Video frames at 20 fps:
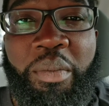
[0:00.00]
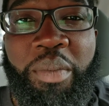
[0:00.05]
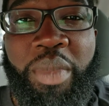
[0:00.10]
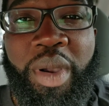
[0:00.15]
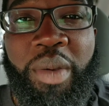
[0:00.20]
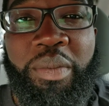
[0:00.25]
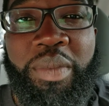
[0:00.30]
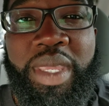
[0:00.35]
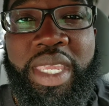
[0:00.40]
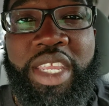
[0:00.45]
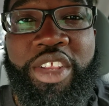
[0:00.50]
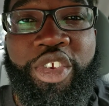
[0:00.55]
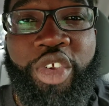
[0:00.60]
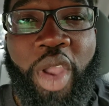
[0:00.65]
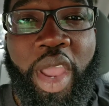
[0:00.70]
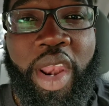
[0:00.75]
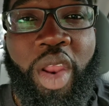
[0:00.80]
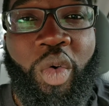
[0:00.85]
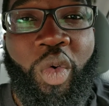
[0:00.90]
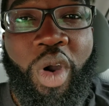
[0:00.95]
but me
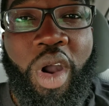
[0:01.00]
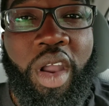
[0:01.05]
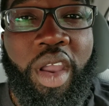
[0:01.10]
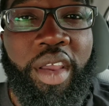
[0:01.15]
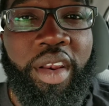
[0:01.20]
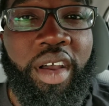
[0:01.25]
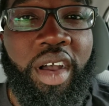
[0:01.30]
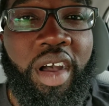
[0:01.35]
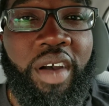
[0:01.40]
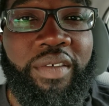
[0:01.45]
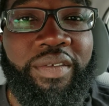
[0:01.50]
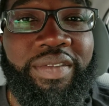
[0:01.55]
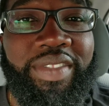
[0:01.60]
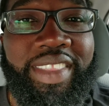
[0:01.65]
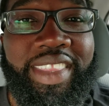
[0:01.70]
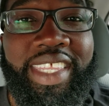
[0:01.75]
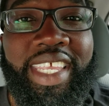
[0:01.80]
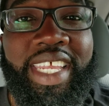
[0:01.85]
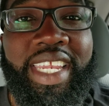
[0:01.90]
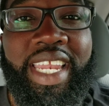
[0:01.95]
trying to walk it off
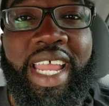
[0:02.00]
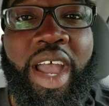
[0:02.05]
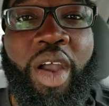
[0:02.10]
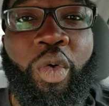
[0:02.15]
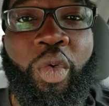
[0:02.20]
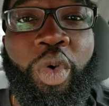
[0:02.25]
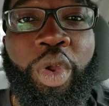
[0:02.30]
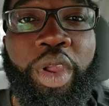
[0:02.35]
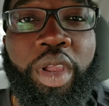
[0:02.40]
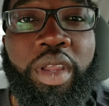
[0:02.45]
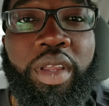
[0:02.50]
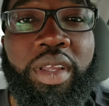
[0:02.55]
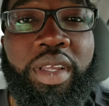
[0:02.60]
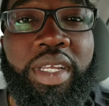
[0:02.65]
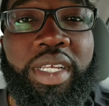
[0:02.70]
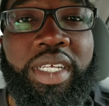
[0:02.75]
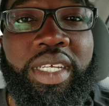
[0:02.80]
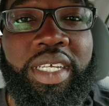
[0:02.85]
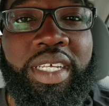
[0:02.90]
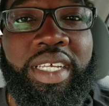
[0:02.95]
did not work.
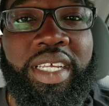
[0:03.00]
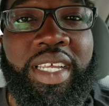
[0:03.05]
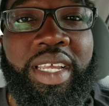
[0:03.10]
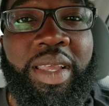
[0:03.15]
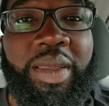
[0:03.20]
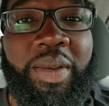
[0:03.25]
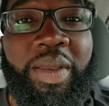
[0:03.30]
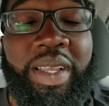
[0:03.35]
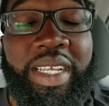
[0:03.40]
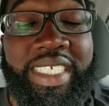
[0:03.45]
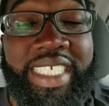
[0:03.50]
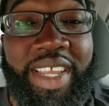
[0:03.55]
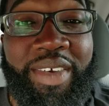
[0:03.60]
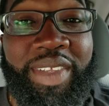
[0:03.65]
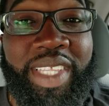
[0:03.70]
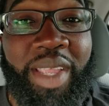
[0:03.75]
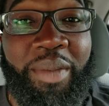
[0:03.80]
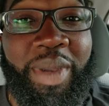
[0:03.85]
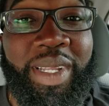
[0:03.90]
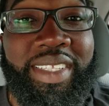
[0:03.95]
Because
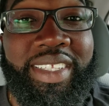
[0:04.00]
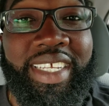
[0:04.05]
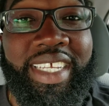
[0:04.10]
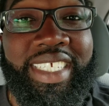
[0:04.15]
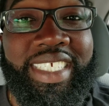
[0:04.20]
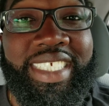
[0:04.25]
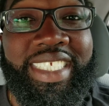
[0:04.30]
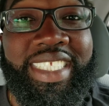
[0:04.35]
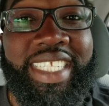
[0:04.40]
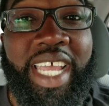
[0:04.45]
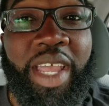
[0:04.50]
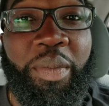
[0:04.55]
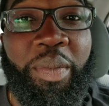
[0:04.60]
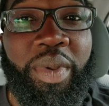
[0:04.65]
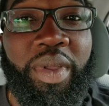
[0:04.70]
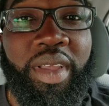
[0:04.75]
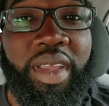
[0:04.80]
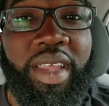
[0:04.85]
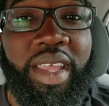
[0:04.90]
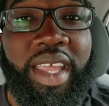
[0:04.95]
every time I took a step,
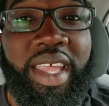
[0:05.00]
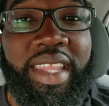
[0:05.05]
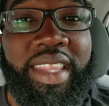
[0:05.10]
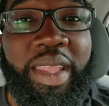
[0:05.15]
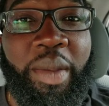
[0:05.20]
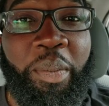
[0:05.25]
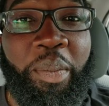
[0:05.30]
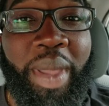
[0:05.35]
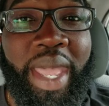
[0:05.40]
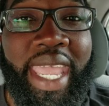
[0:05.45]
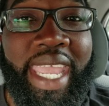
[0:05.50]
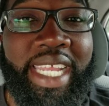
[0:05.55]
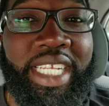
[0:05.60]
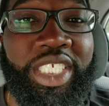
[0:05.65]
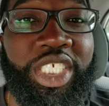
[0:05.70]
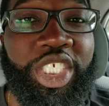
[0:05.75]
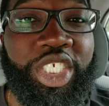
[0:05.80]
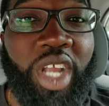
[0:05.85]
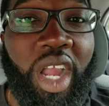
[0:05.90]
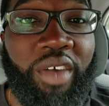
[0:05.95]
the pain
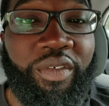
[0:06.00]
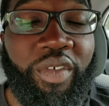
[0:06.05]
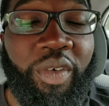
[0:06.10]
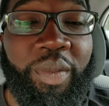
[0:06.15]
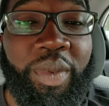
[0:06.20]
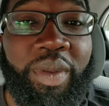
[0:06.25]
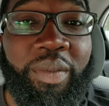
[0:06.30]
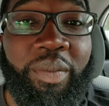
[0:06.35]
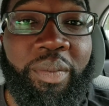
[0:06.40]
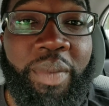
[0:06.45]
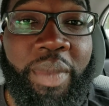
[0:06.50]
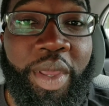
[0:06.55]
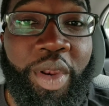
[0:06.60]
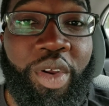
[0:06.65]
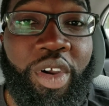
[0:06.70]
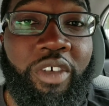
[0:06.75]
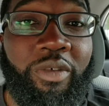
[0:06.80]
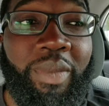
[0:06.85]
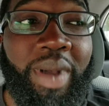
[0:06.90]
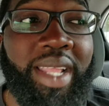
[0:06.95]
shot from the
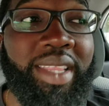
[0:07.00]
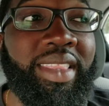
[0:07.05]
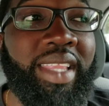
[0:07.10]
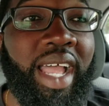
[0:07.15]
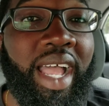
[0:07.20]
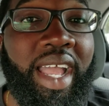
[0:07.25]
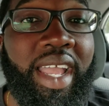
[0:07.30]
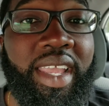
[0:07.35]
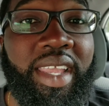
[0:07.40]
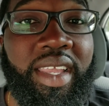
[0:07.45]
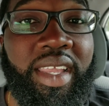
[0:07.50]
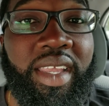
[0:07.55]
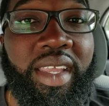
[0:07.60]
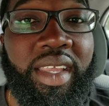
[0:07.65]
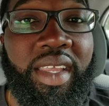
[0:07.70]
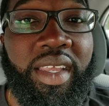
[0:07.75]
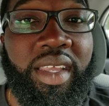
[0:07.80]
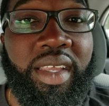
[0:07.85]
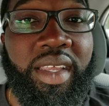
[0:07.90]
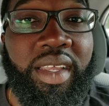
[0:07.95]
middle of my thigh
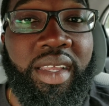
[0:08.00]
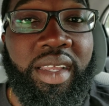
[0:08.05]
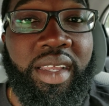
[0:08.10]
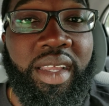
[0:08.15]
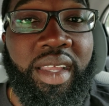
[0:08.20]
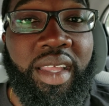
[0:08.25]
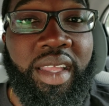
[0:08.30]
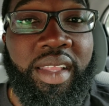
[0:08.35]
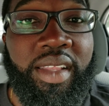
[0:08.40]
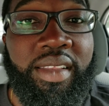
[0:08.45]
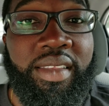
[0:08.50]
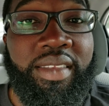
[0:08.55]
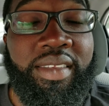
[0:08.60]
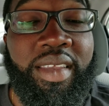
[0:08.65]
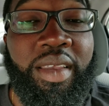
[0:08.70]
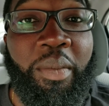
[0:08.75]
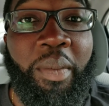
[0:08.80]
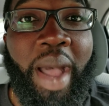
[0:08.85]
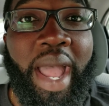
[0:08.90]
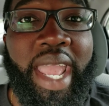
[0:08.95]

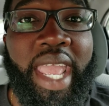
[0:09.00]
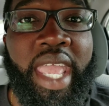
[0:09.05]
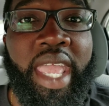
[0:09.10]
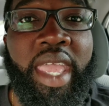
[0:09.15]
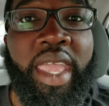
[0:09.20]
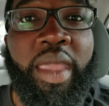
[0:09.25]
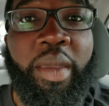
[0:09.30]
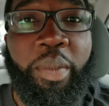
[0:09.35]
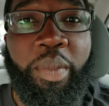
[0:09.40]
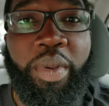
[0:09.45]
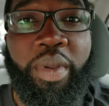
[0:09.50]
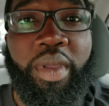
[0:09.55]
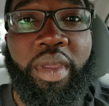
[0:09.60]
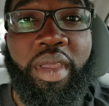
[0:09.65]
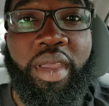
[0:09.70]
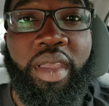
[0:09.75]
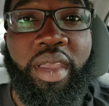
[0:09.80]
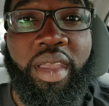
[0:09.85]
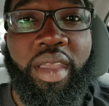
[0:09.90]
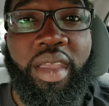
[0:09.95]
to my hip.
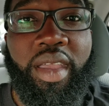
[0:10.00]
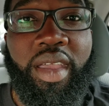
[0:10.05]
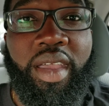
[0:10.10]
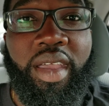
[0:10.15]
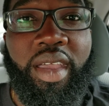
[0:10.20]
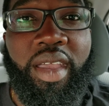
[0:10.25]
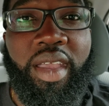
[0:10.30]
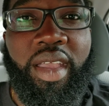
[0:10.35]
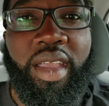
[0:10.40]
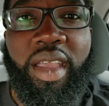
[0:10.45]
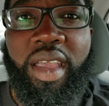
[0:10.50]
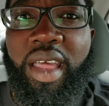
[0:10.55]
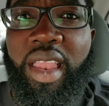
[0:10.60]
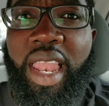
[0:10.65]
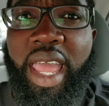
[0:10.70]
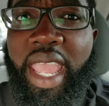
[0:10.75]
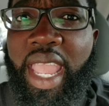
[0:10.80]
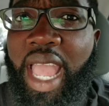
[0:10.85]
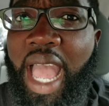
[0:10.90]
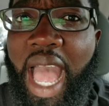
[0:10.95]

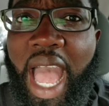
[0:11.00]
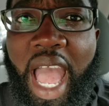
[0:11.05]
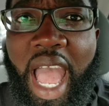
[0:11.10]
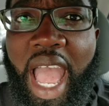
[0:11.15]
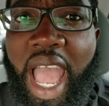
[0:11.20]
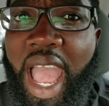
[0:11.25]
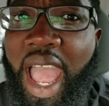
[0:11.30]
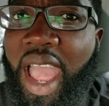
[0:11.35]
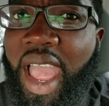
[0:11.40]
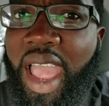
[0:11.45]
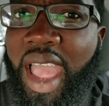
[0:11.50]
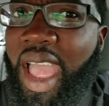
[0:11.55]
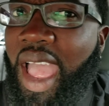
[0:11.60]
Like, I